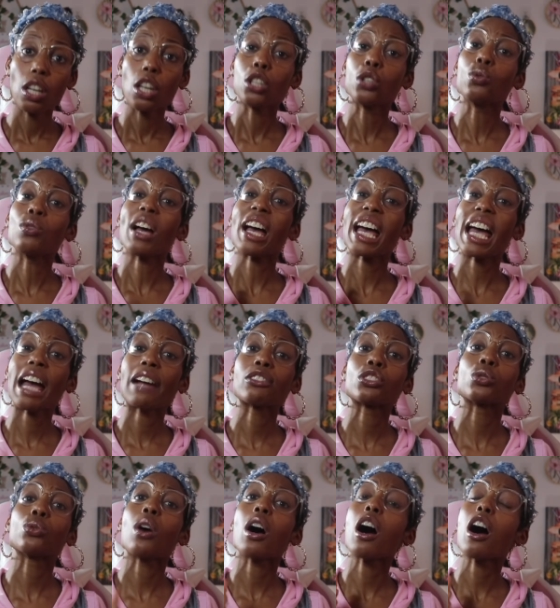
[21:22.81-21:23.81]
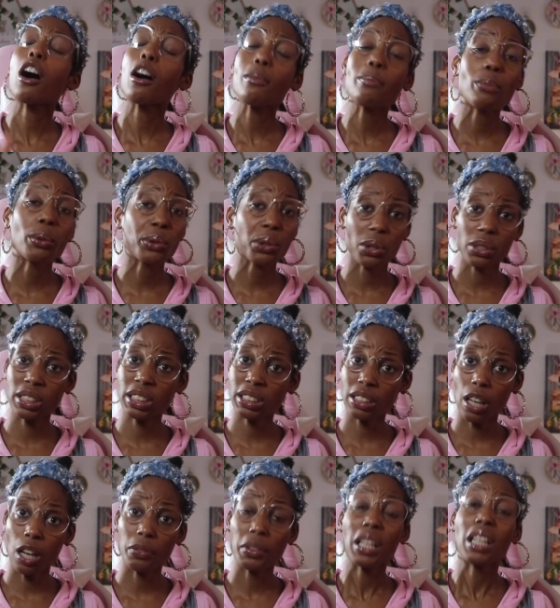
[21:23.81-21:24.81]
You have to humble
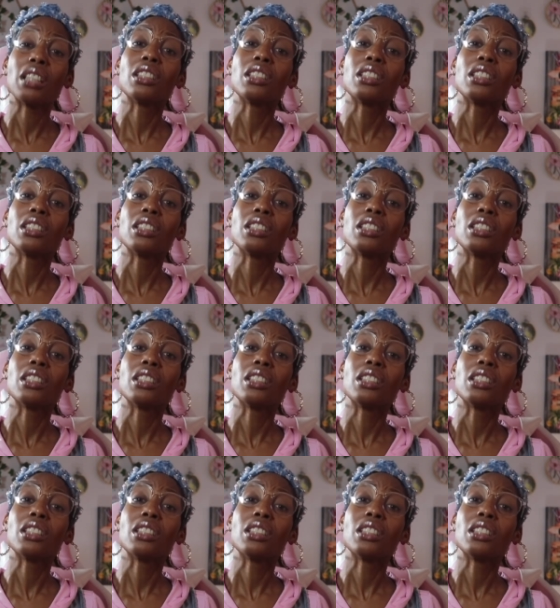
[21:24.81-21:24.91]
yourself